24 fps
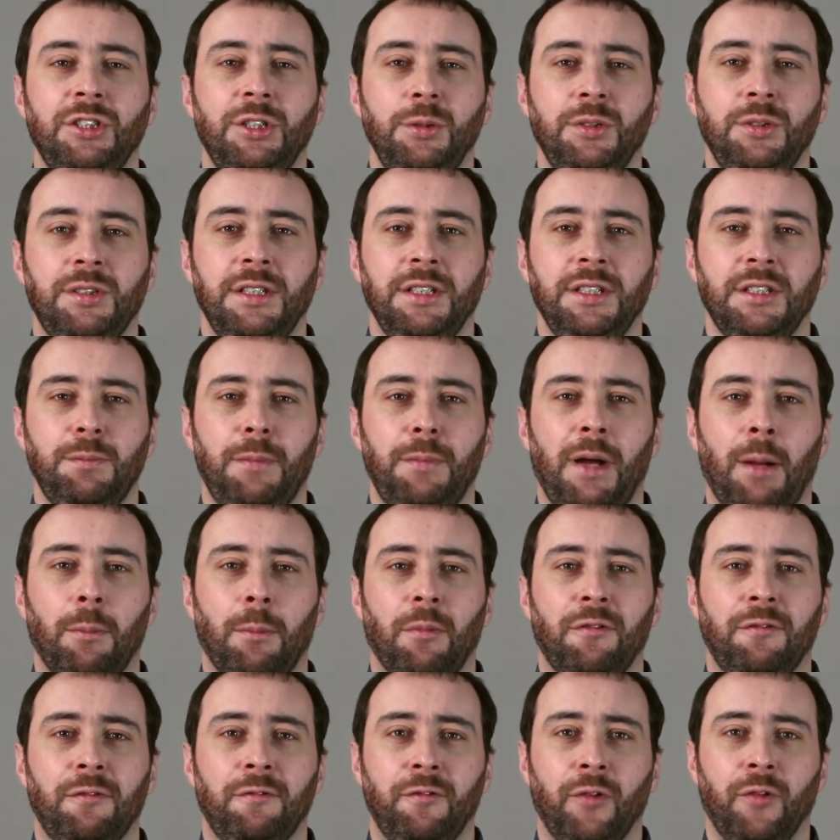use this map
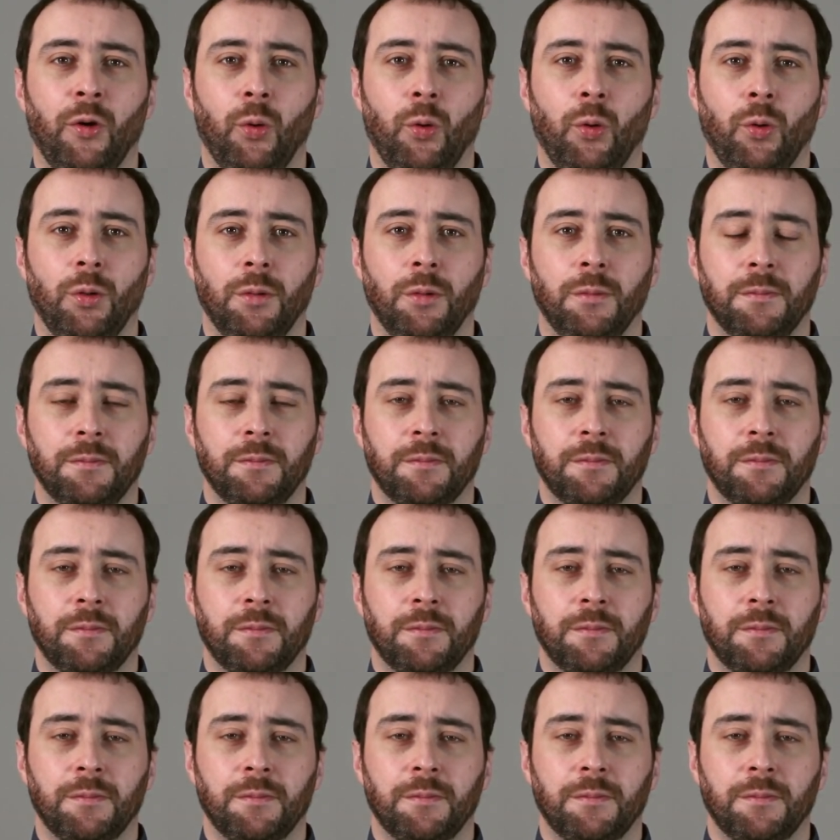for?